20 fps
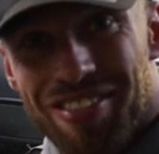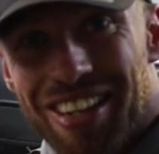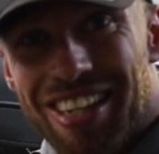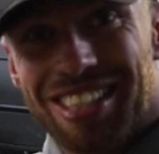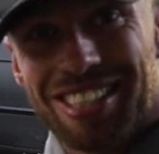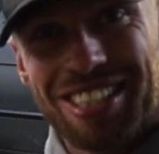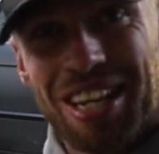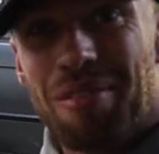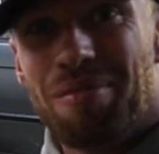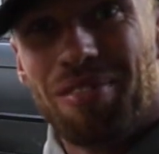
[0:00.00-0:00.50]

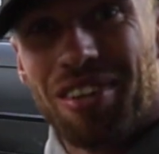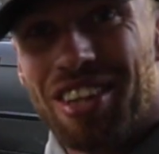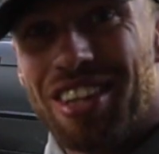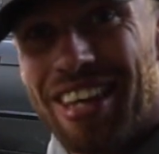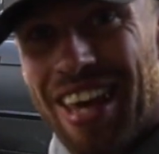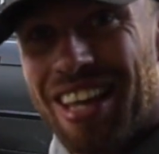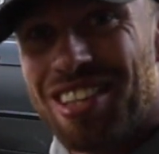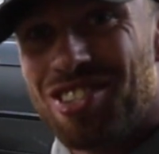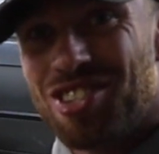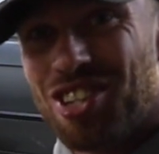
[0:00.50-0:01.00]
reassembling
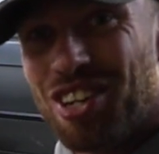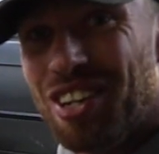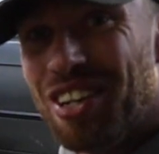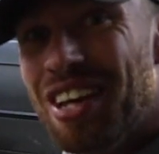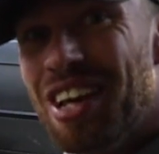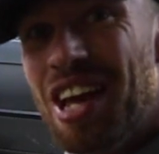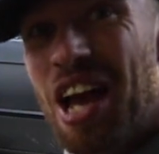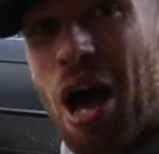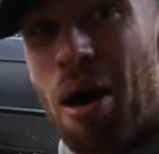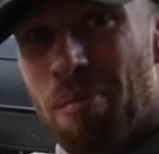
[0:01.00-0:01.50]
the engine
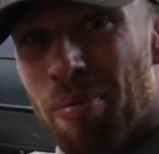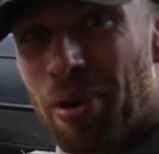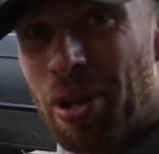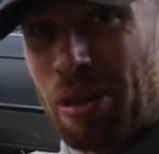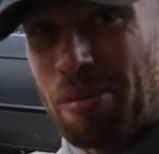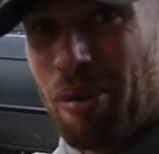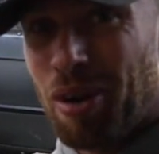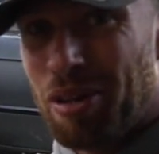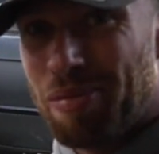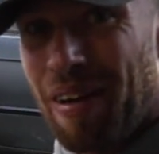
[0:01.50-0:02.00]
and putting
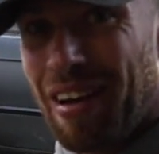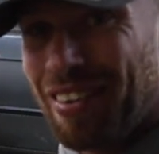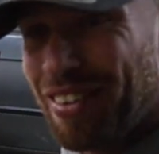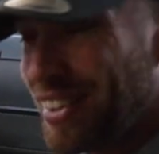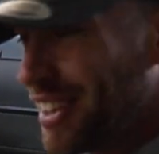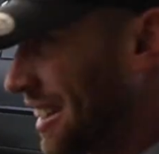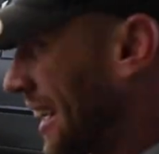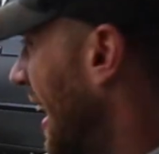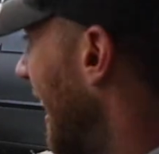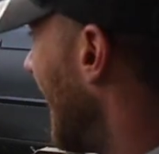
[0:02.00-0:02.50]
the body back on
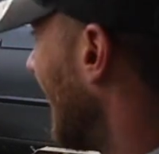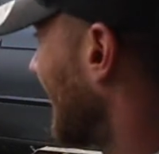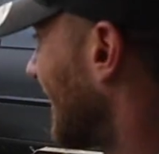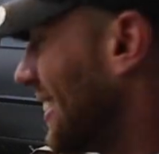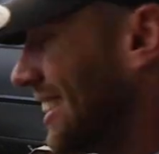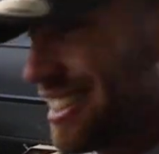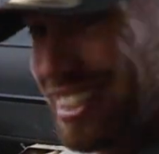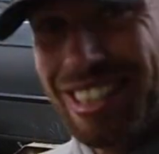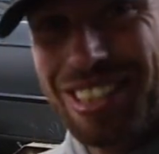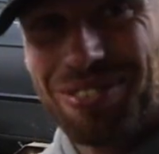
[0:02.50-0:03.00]
the car. So
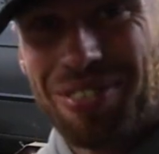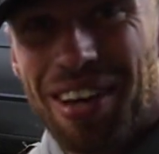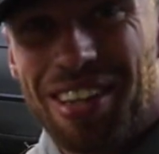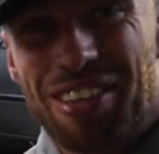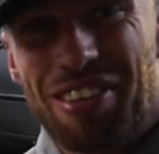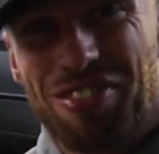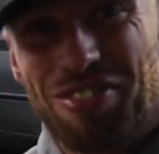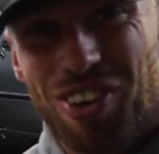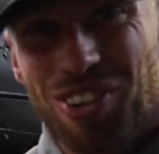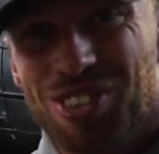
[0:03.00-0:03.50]
this is where
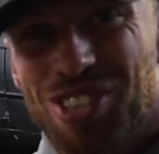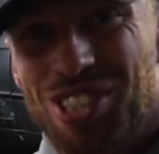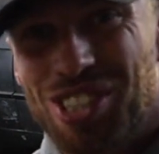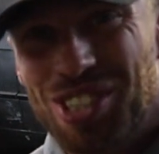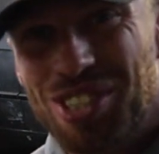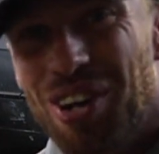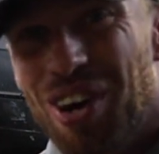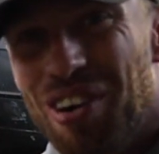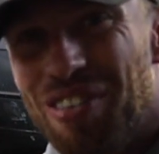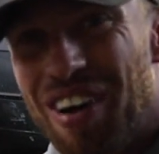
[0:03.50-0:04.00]
the fun
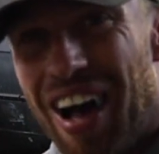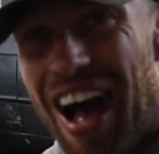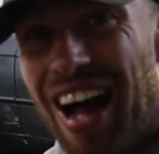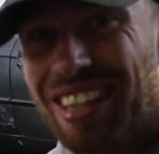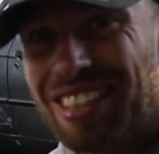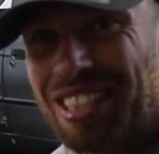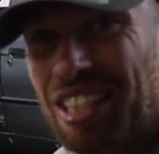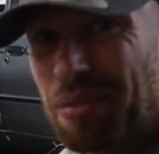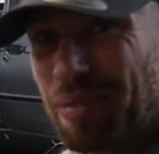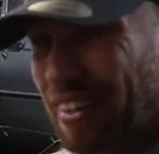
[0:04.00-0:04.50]
stuff actually